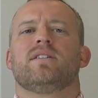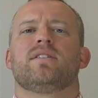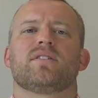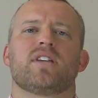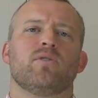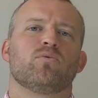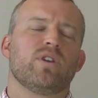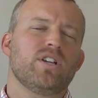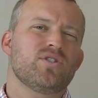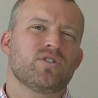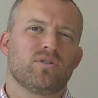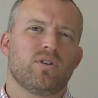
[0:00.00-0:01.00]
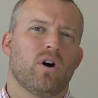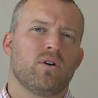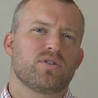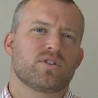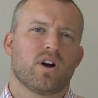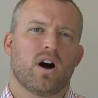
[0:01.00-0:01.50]
Does a regional
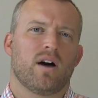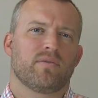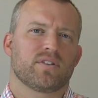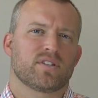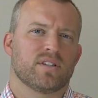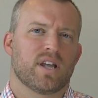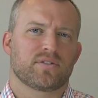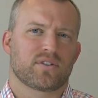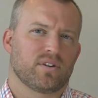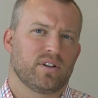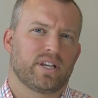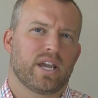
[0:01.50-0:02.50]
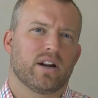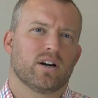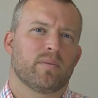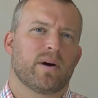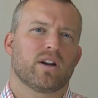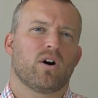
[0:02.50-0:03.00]
OSHA office necessarily
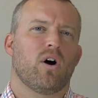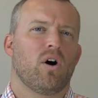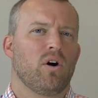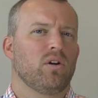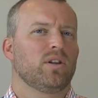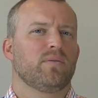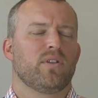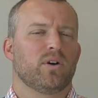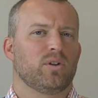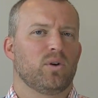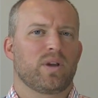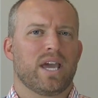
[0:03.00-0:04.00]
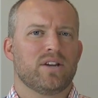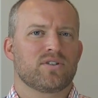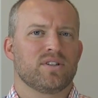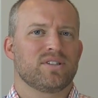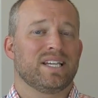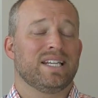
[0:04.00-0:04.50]
care about all of the
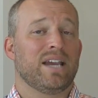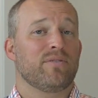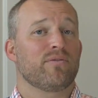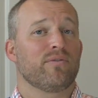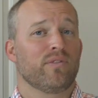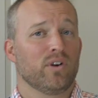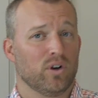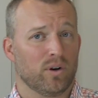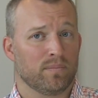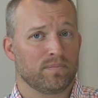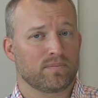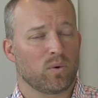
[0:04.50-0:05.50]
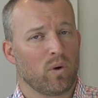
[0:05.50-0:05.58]
locations in a firm?